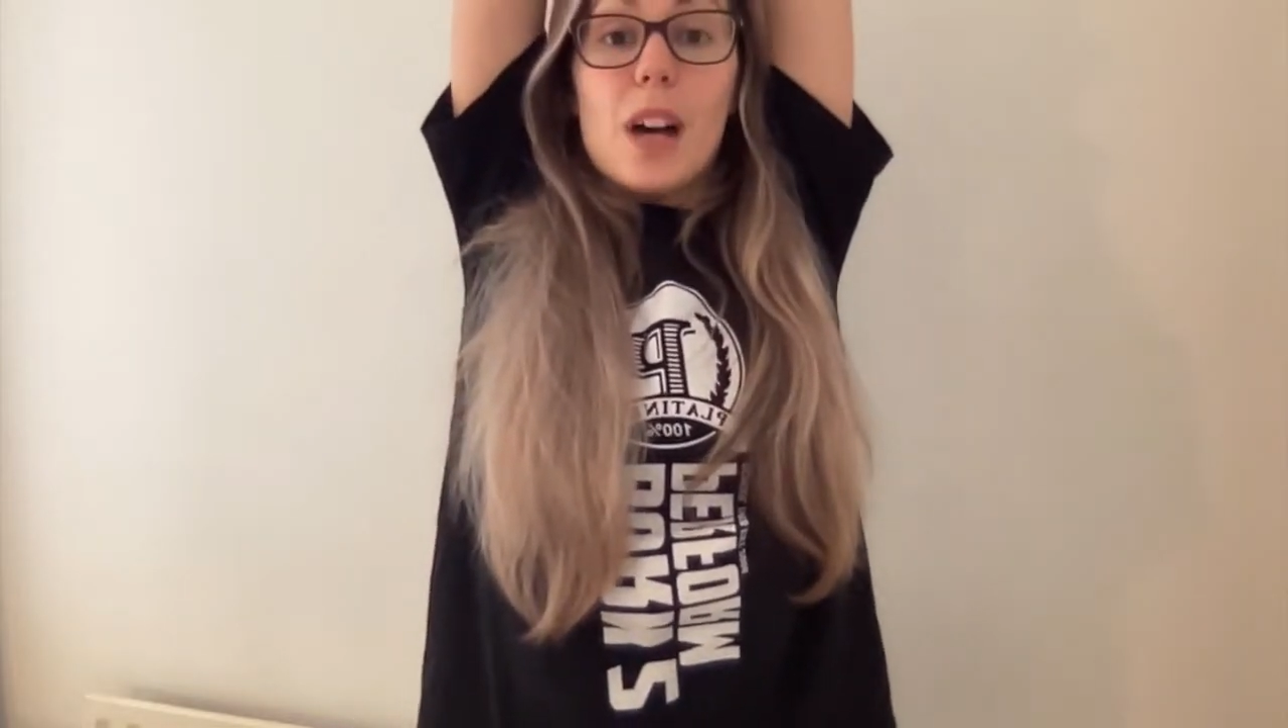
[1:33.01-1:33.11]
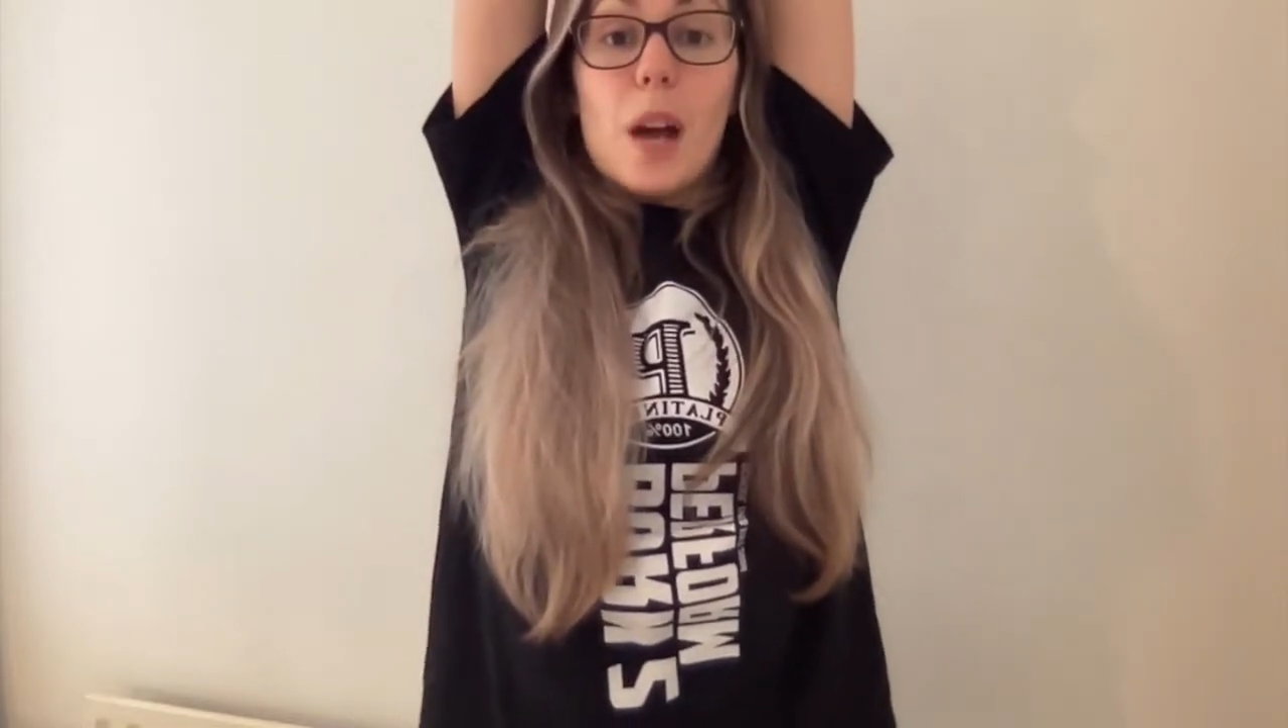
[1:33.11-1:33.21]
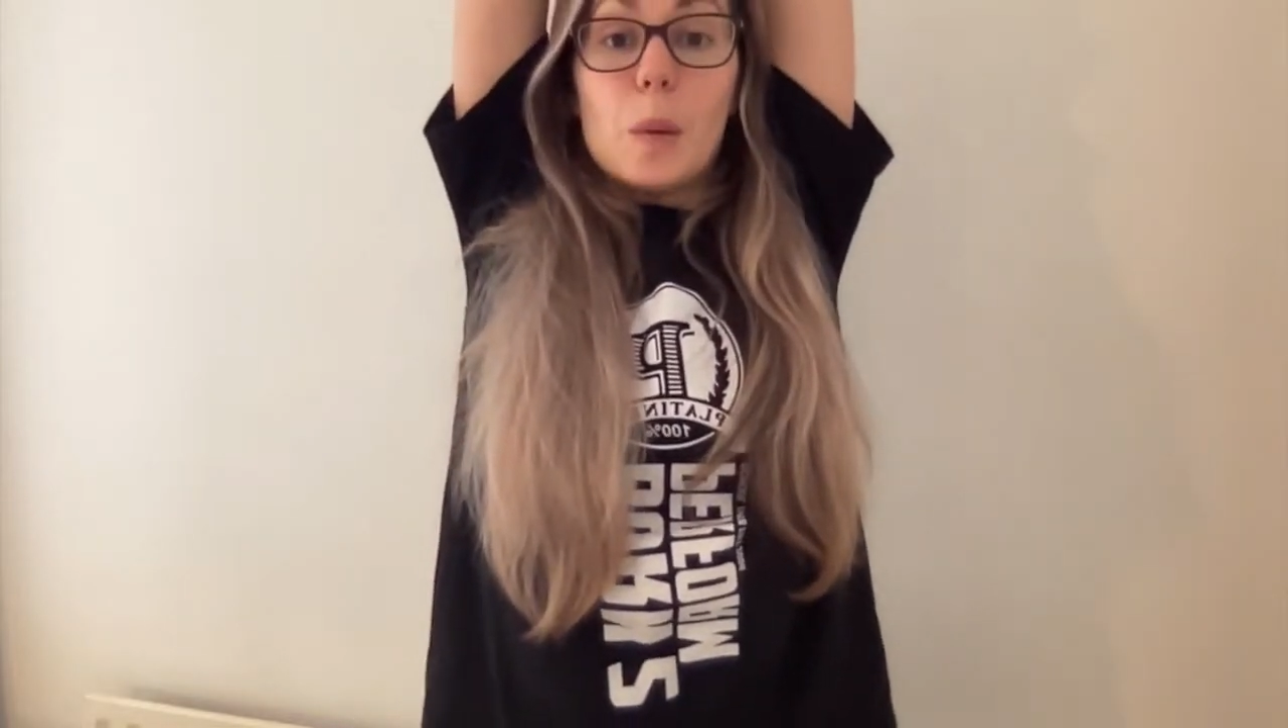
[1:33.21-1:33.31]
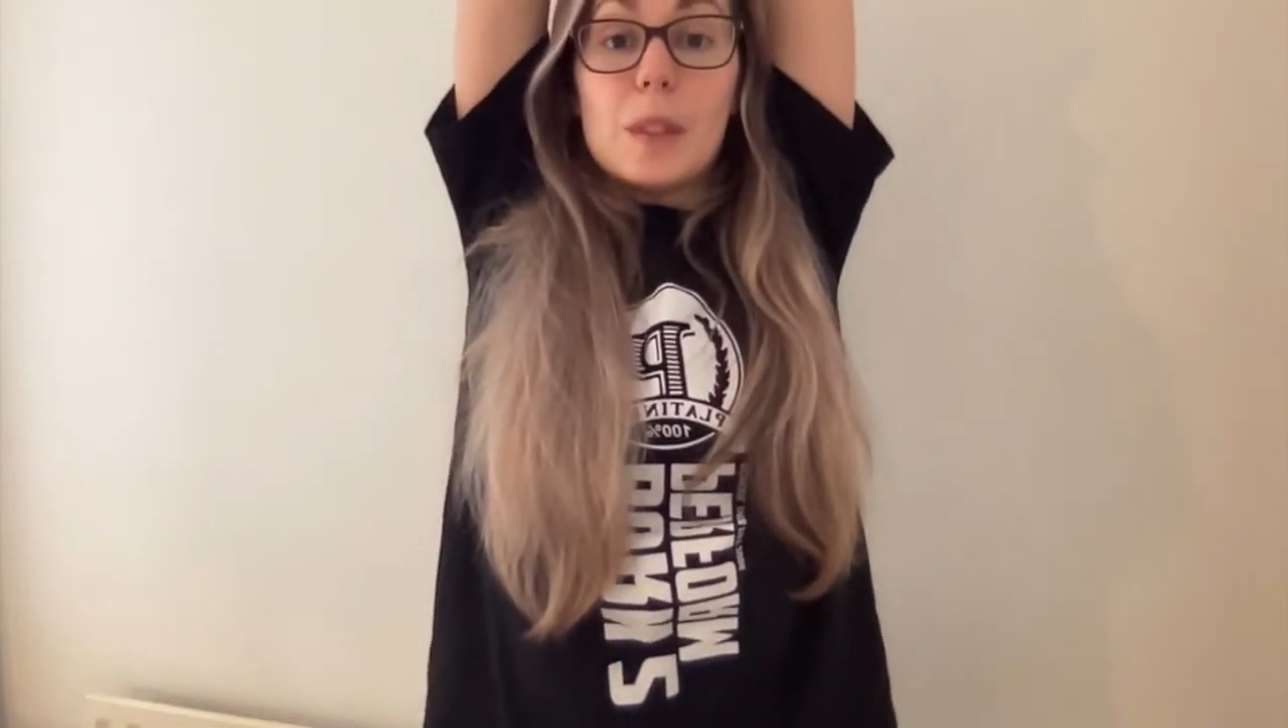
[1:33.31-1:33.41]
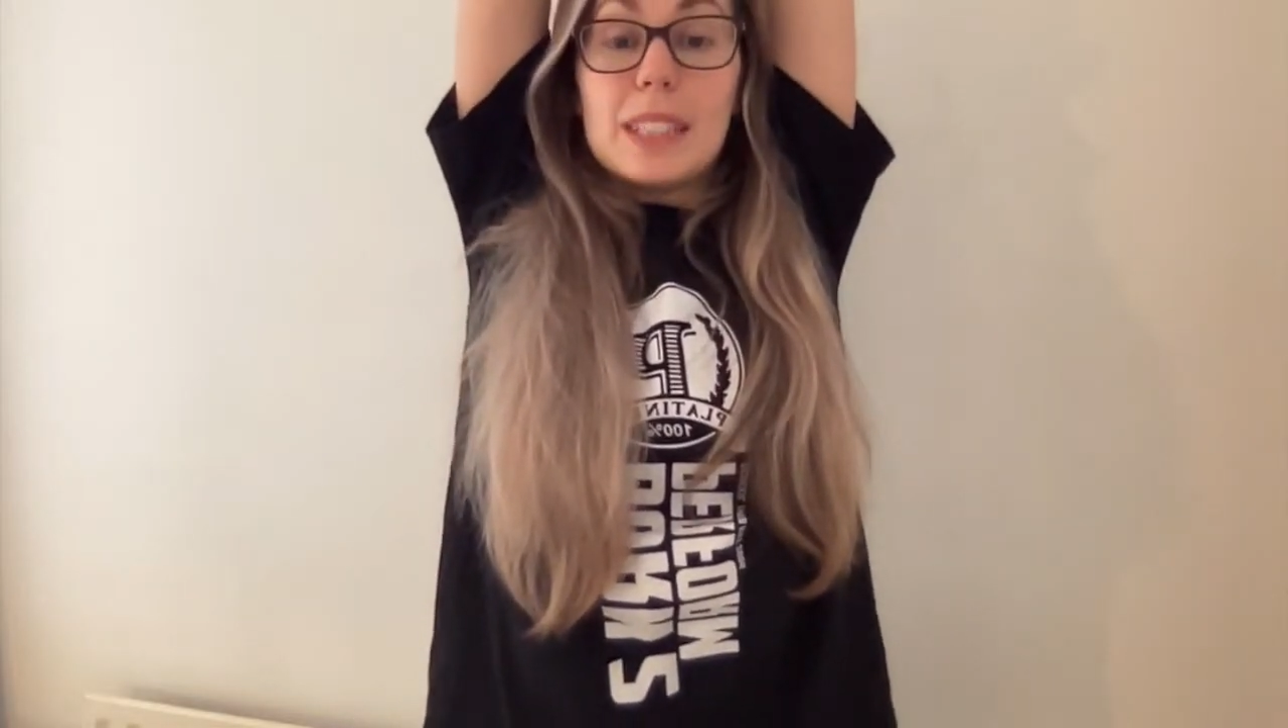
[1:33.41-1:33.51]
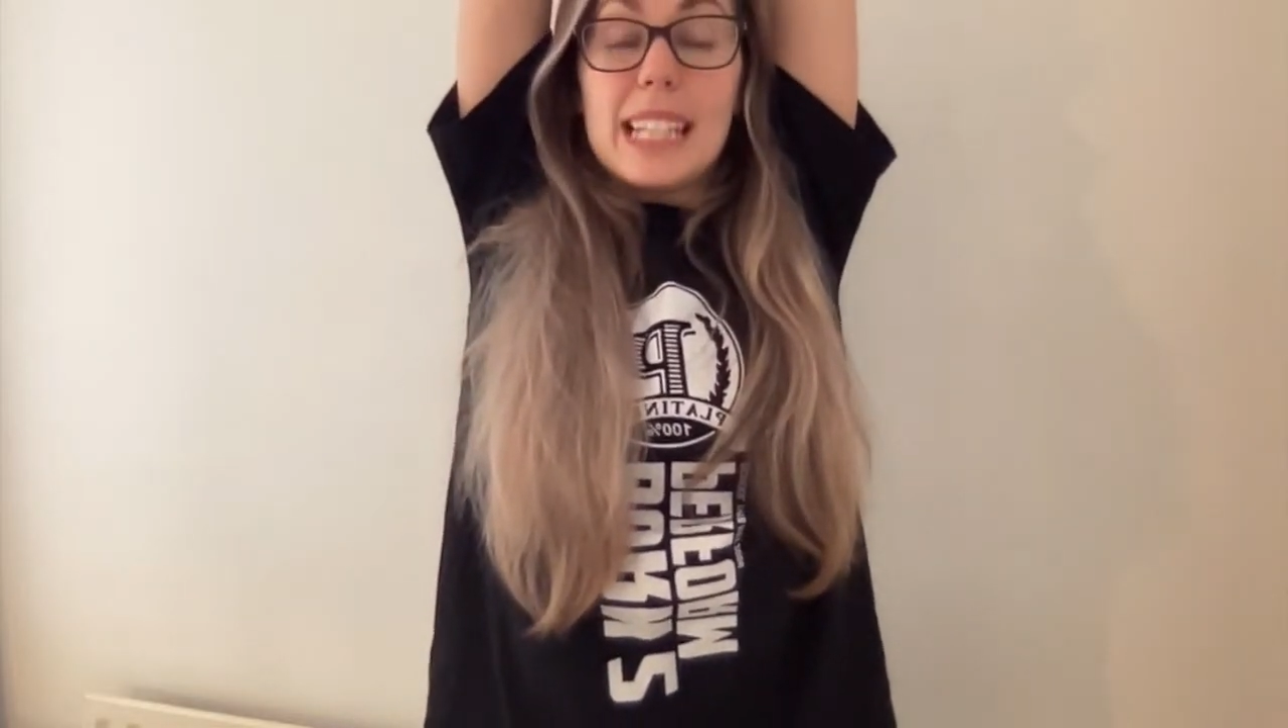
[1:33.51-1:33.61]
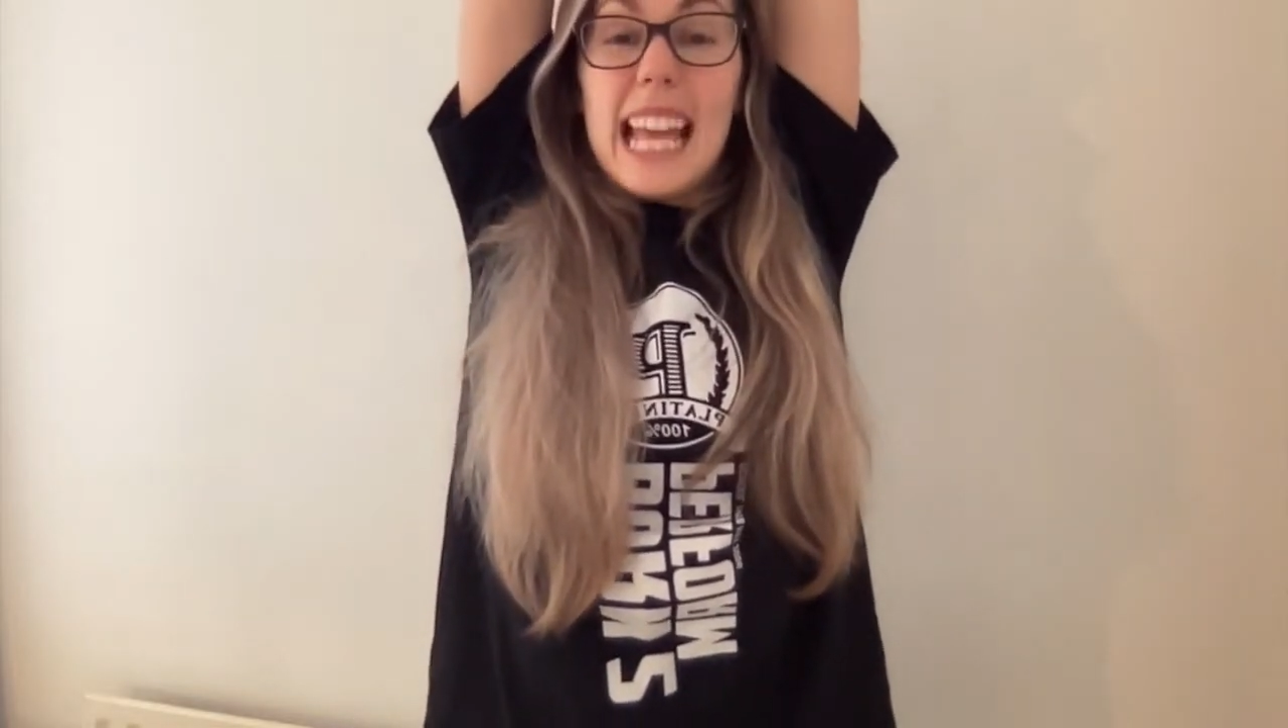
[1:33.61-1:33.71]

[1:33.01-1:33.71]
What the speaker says: I want